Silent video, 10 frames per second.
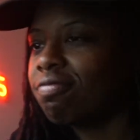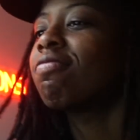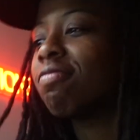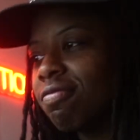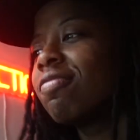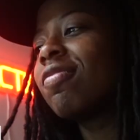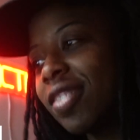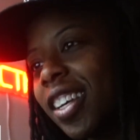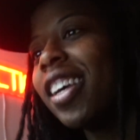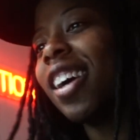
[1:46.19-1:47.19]
Damn, I'm
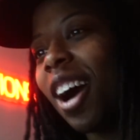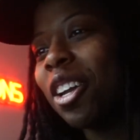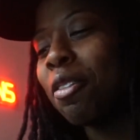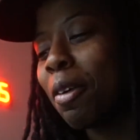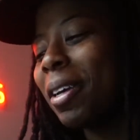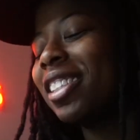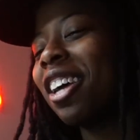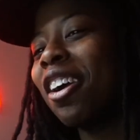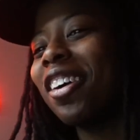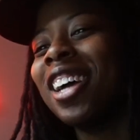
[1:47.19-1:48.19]
about to play. I just feel me turn.